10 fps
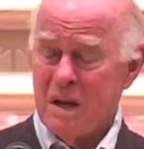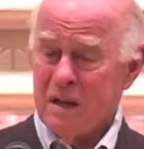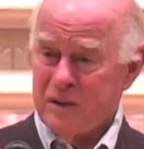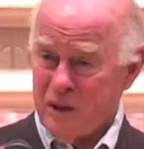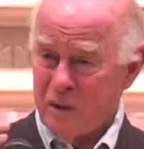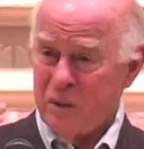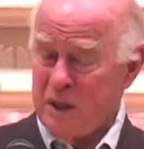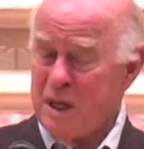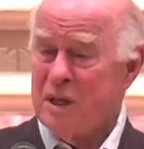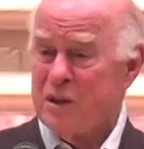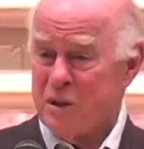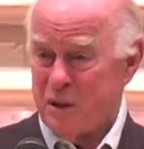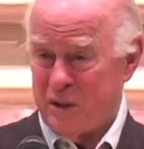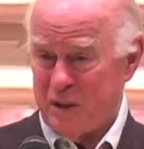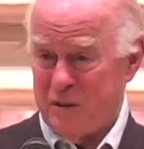So we need
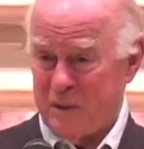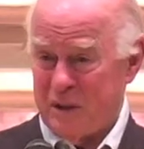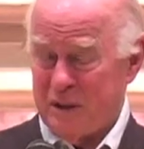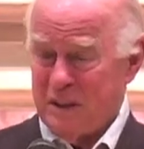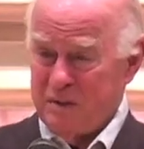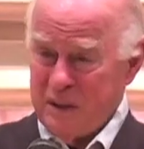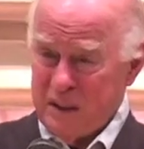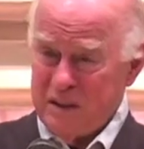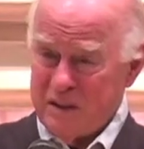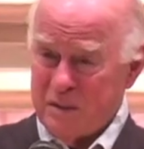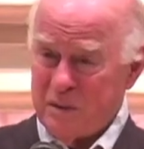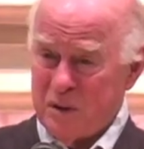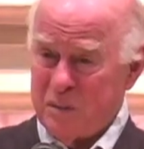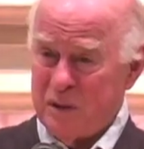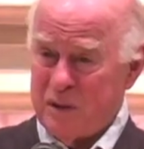encouragement. We need someone
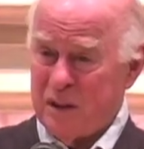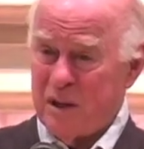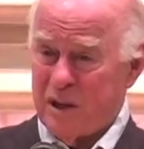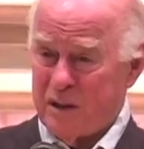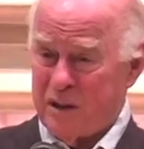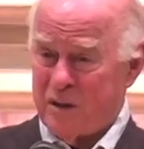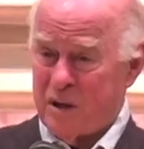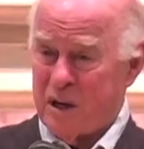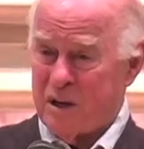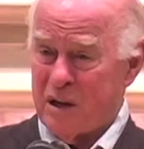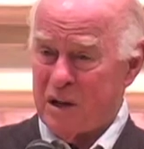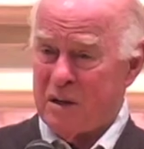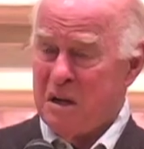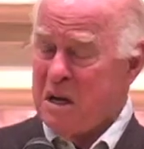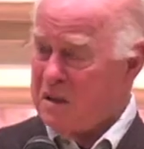to put their heart into our heart
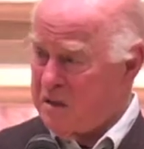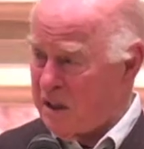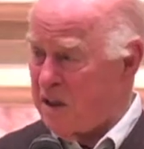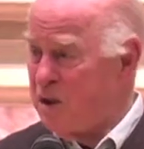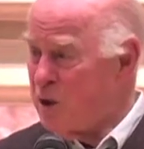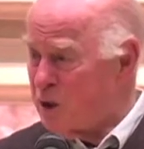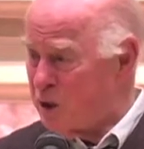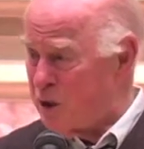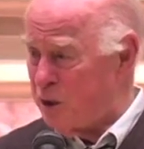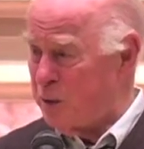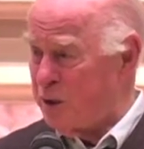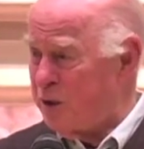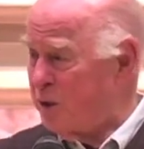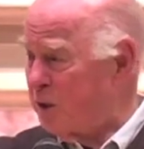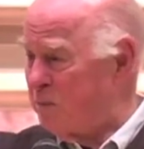and say, you can do it,
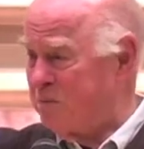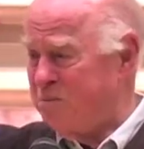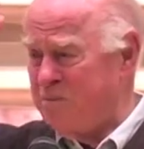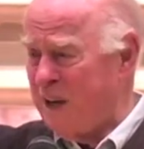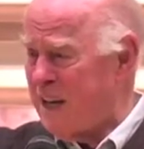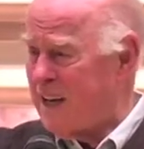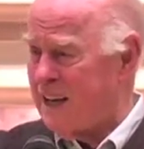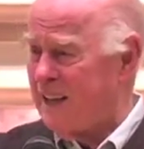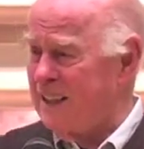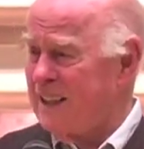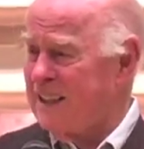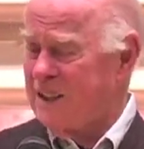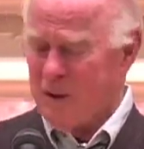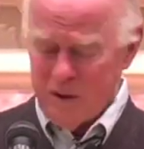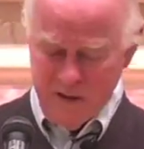you can, hey,
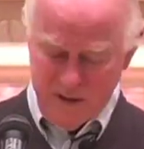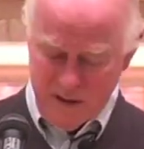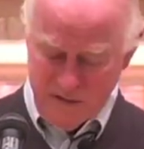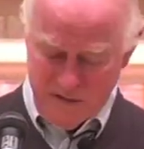don't give in to